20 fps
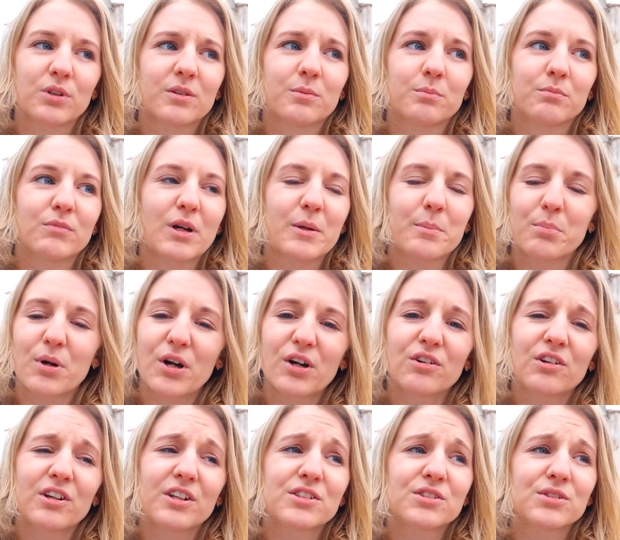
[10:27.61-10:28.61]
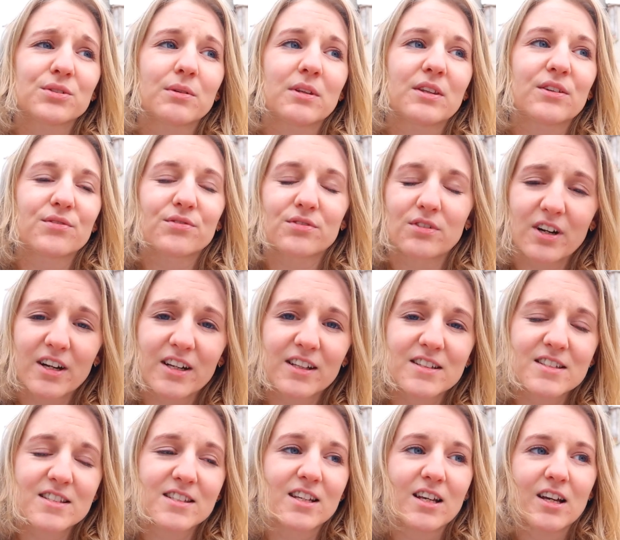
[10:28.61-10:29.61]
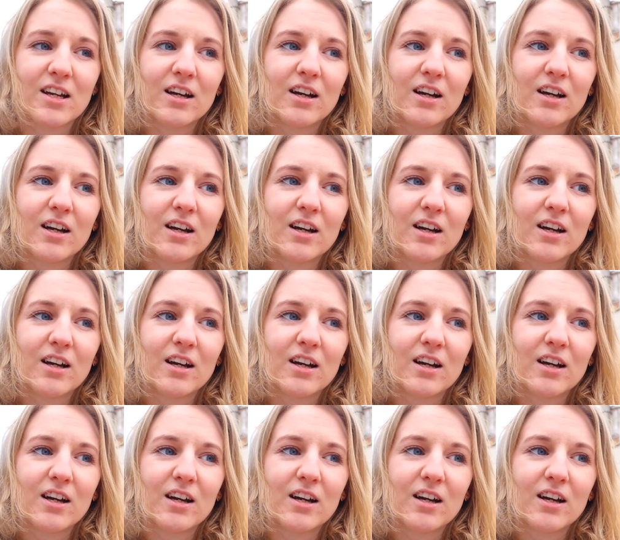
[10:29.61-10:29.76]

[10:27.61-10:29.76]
with my parents, with the friends,